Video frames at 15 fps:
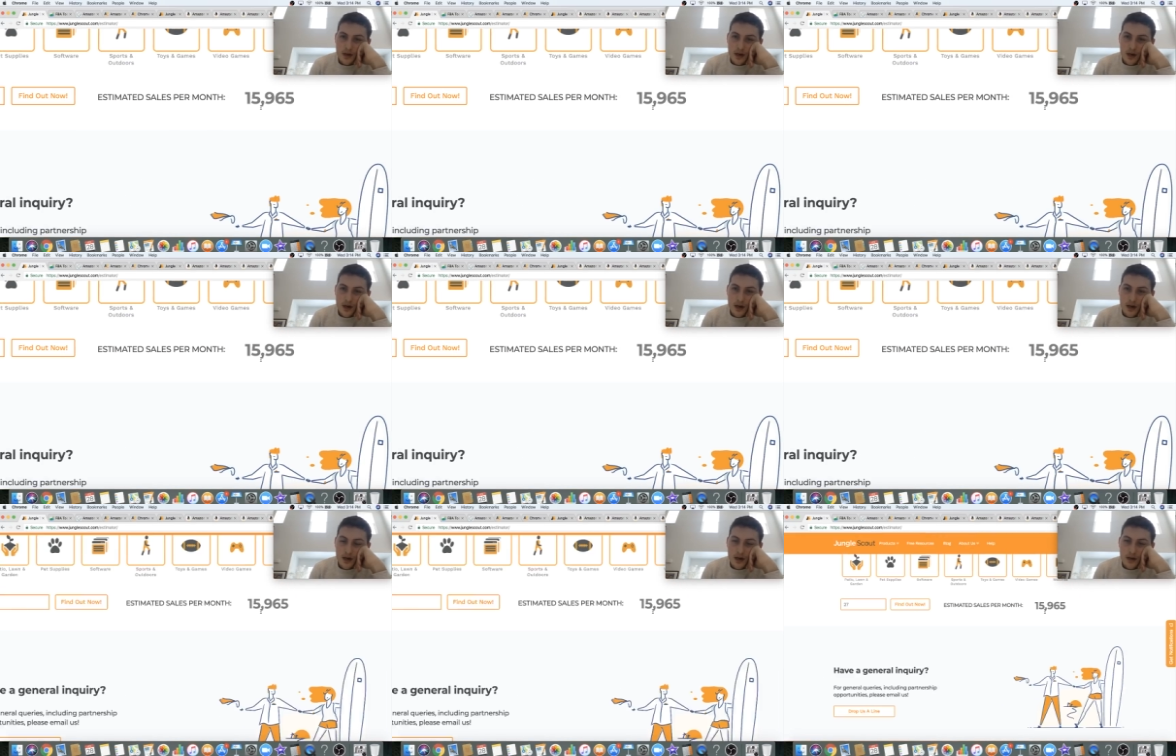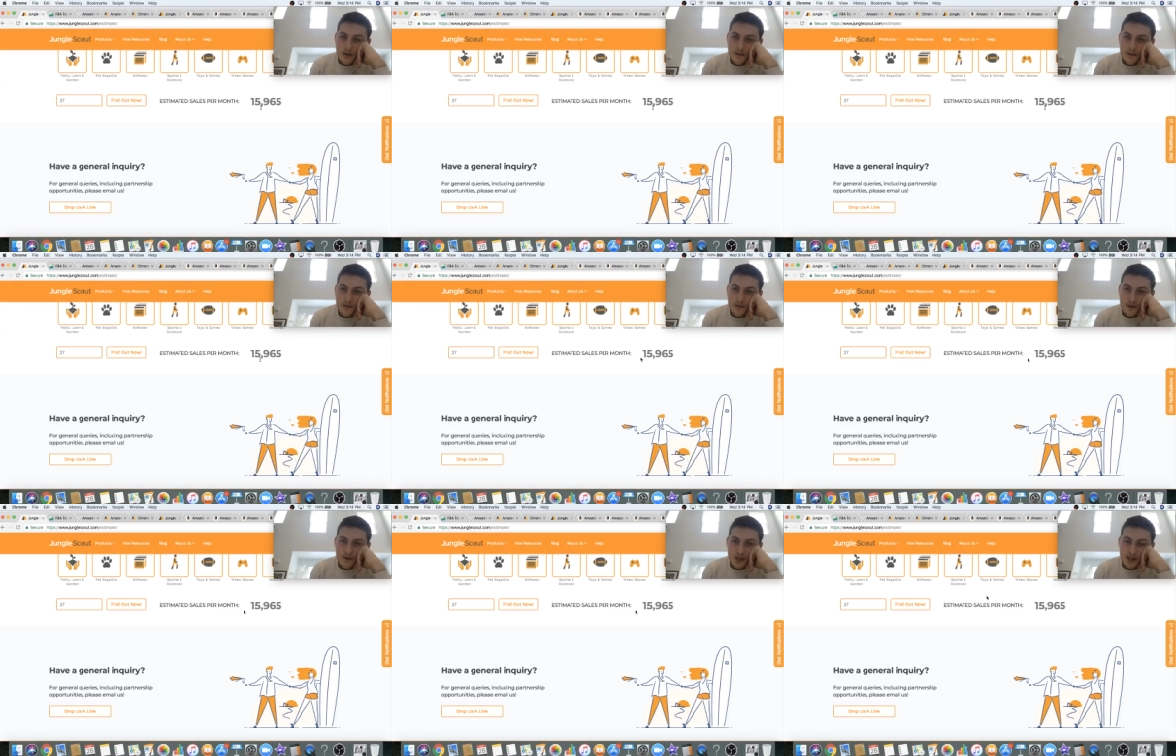
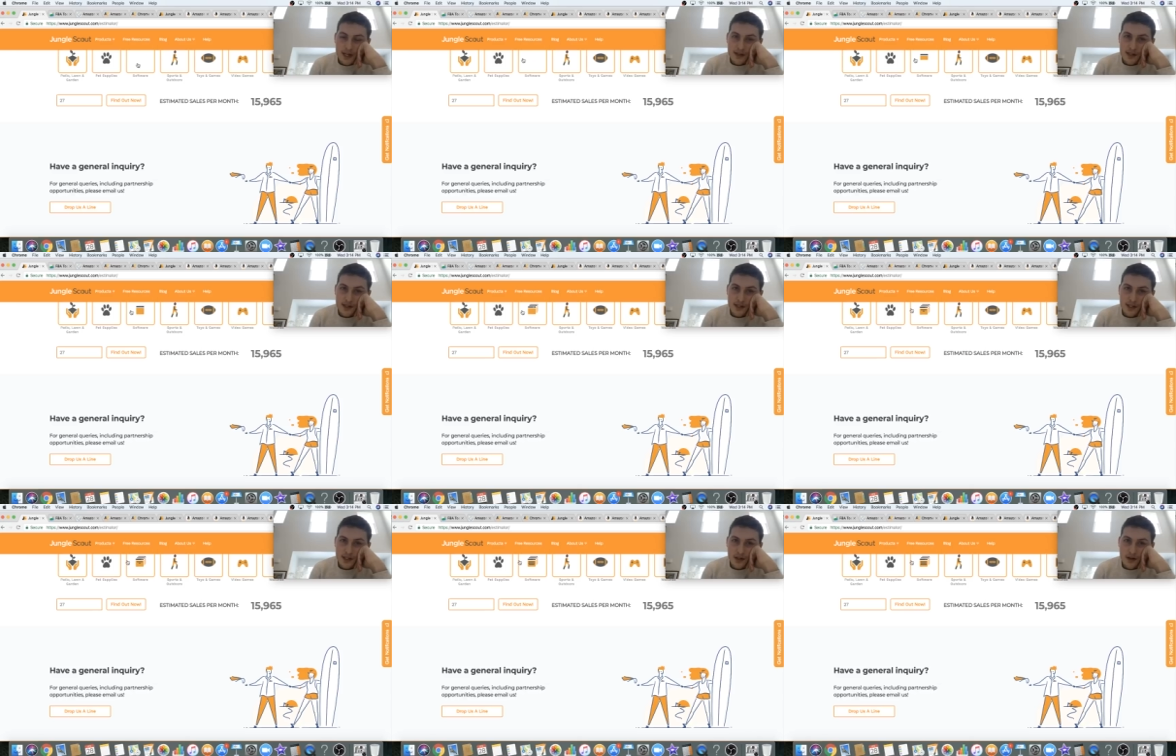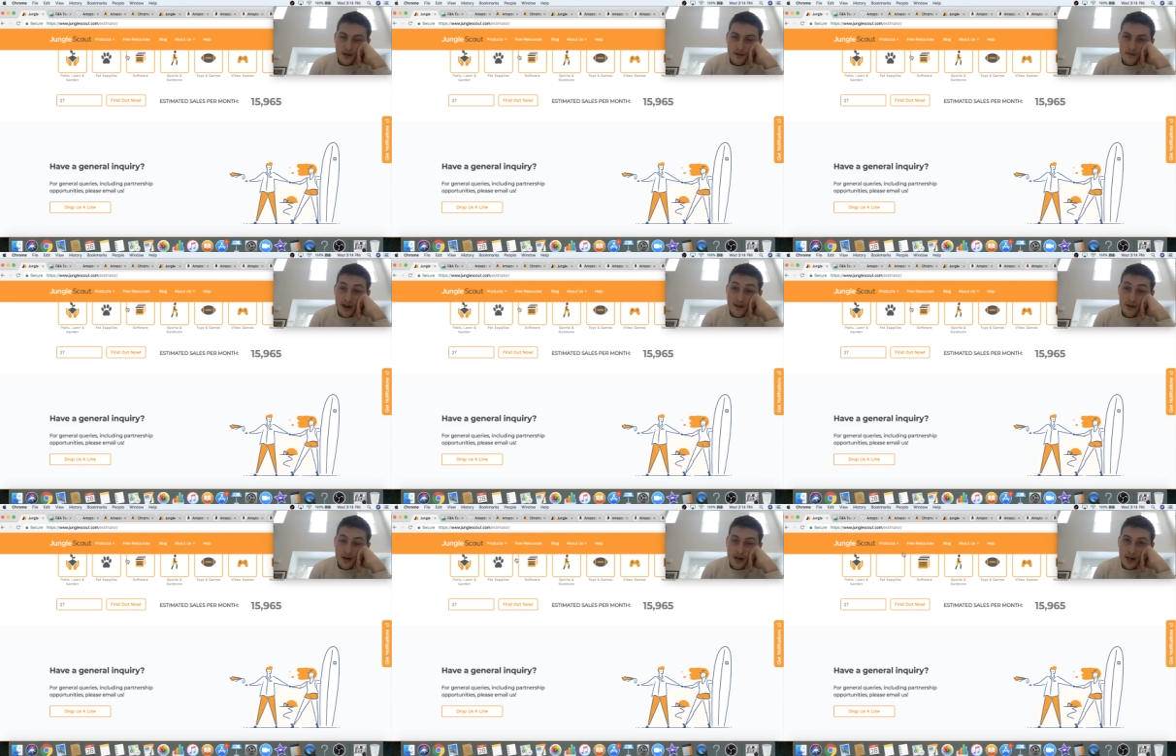
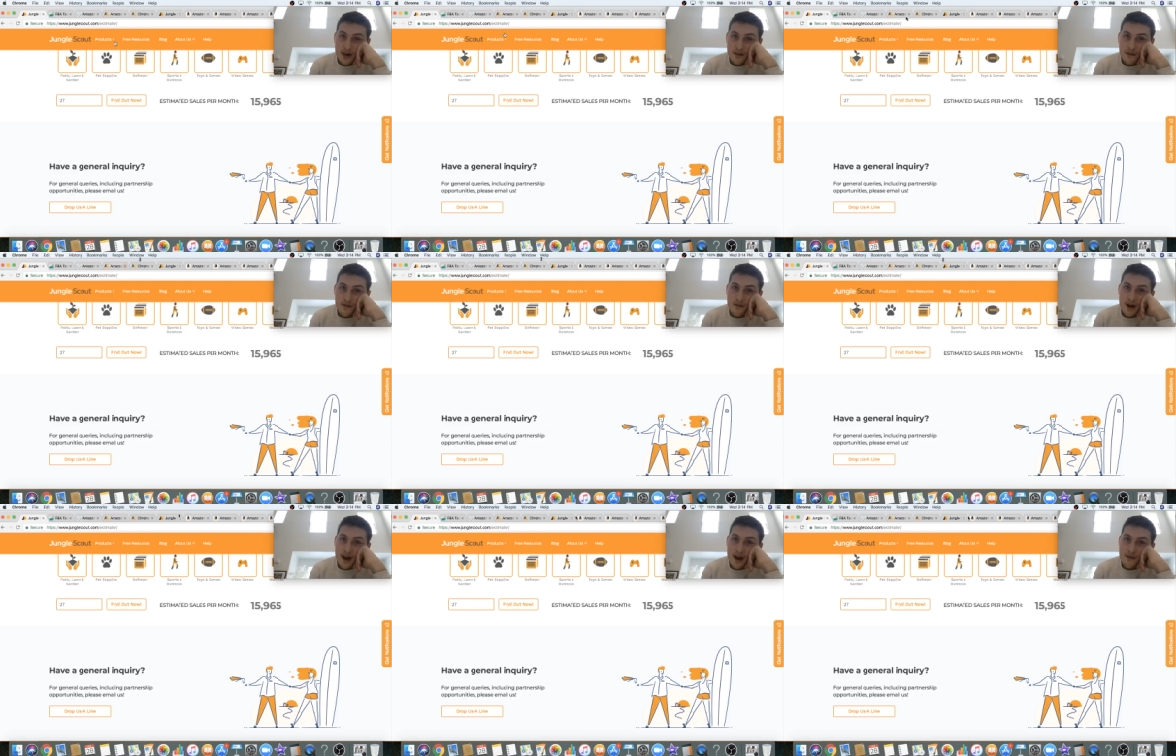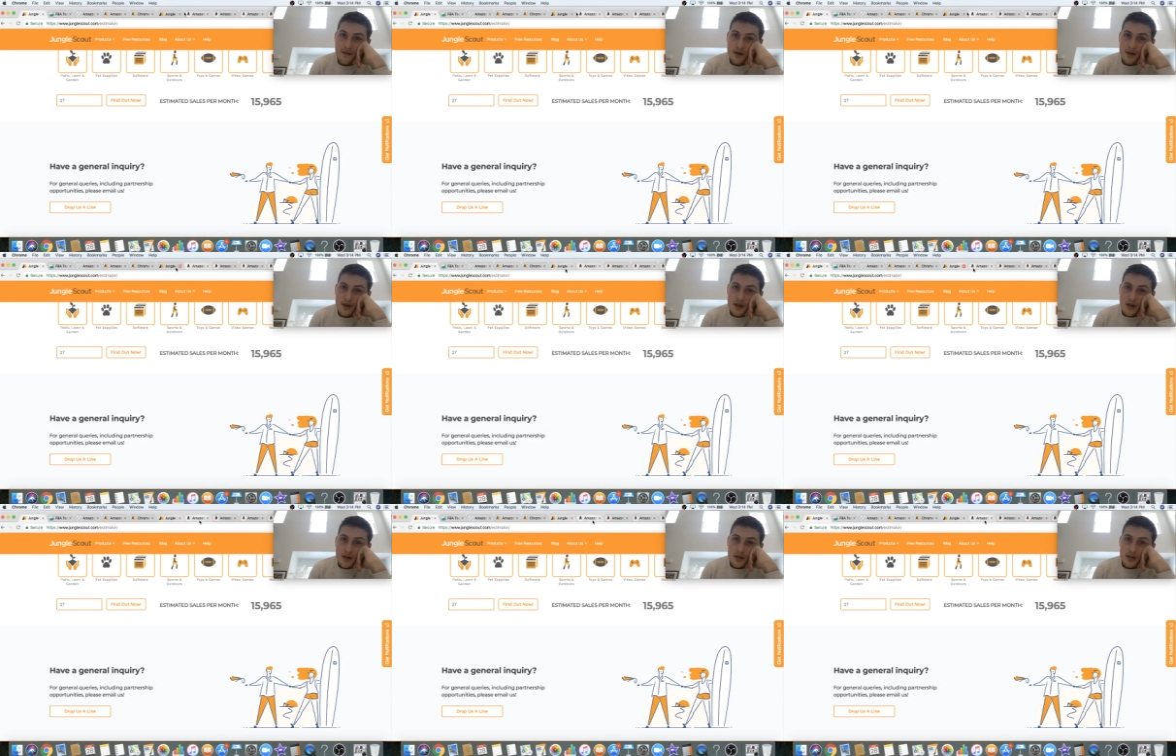15,595.
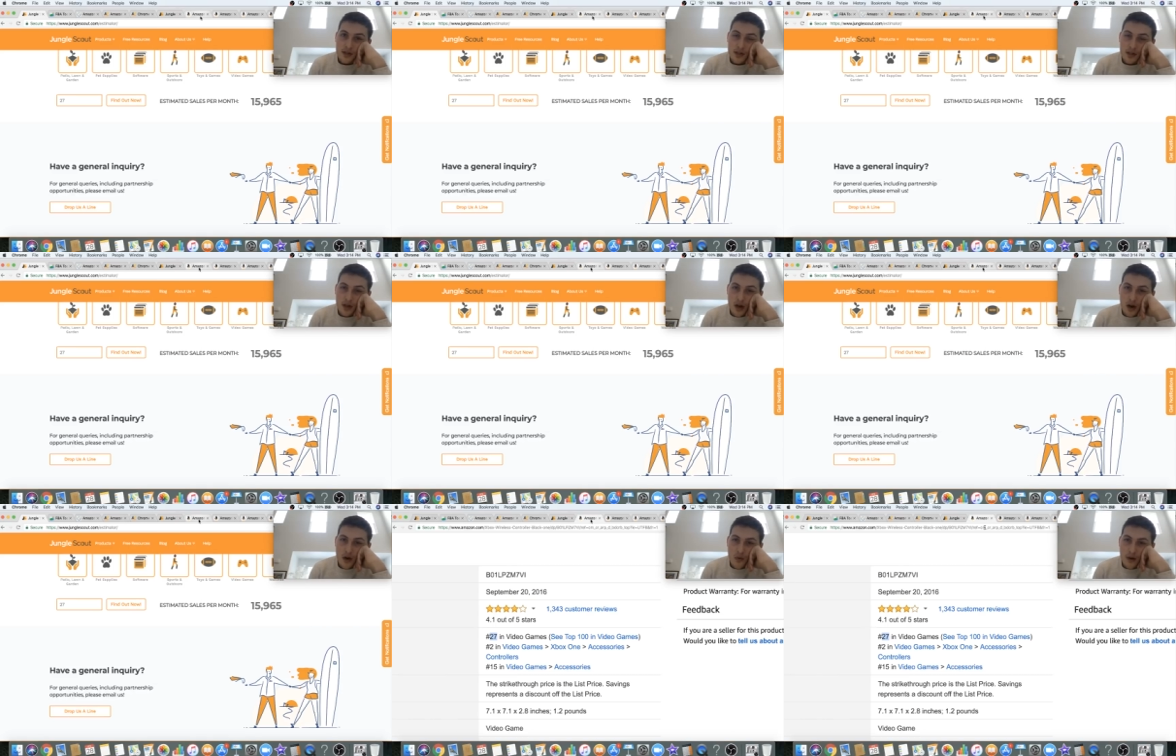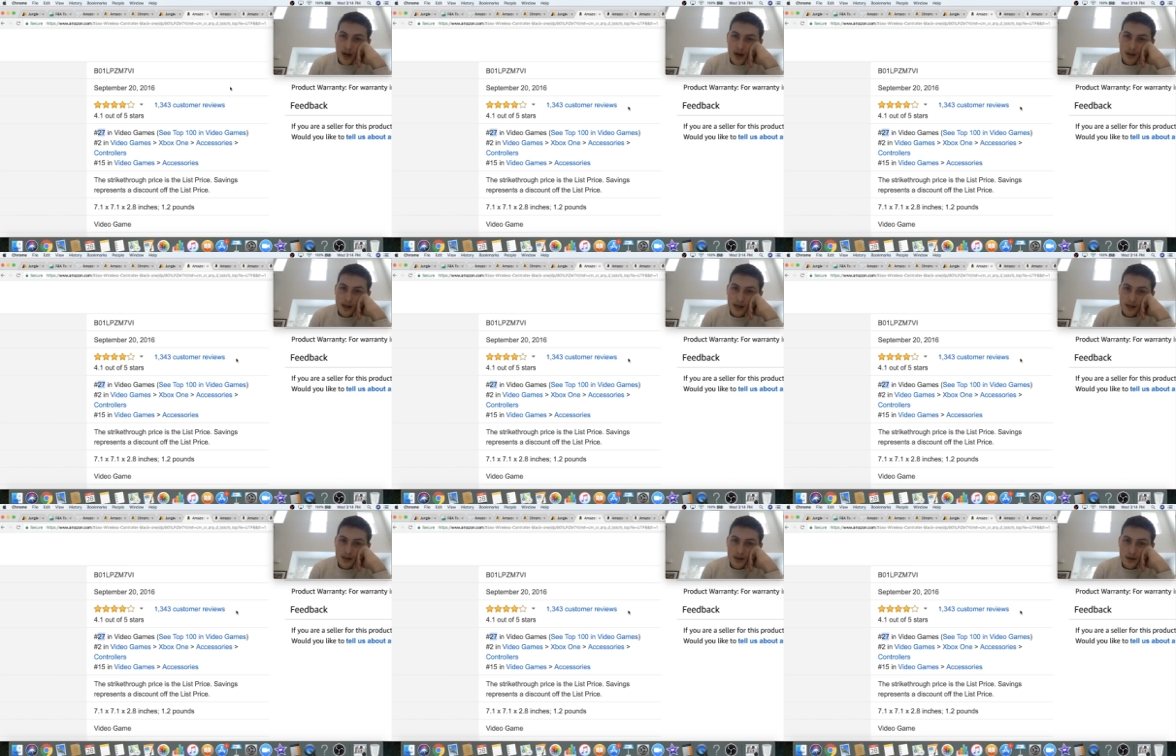So what I would
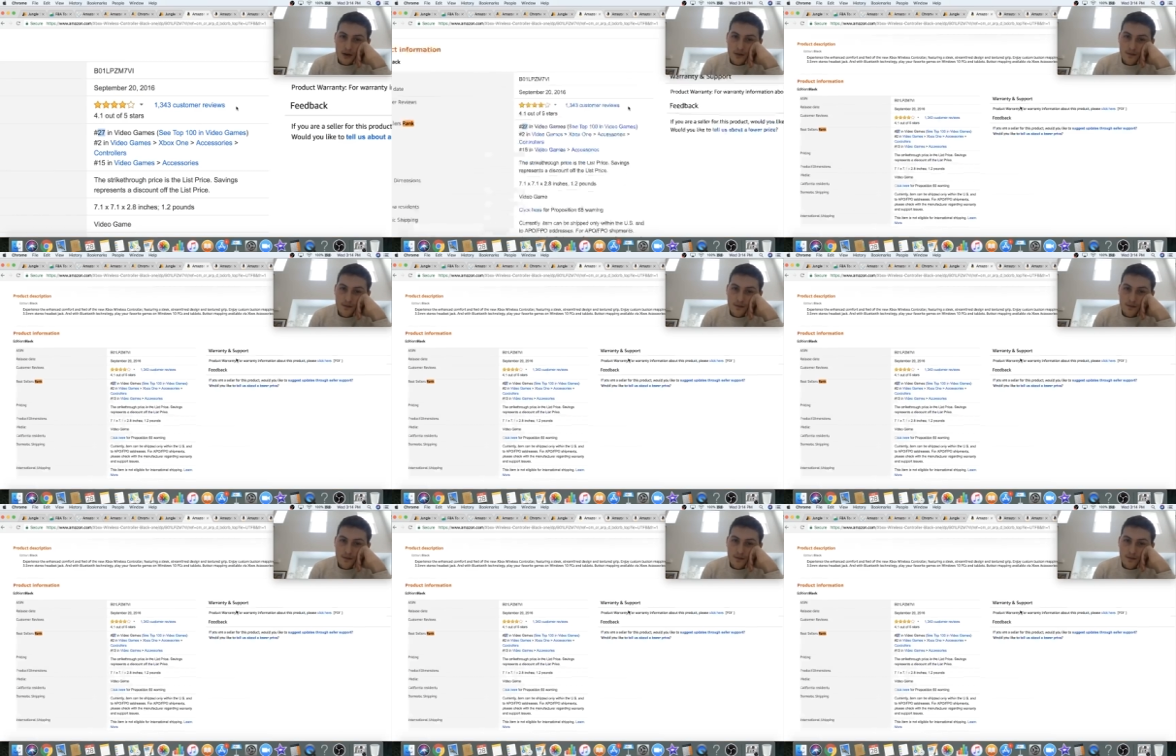like to do is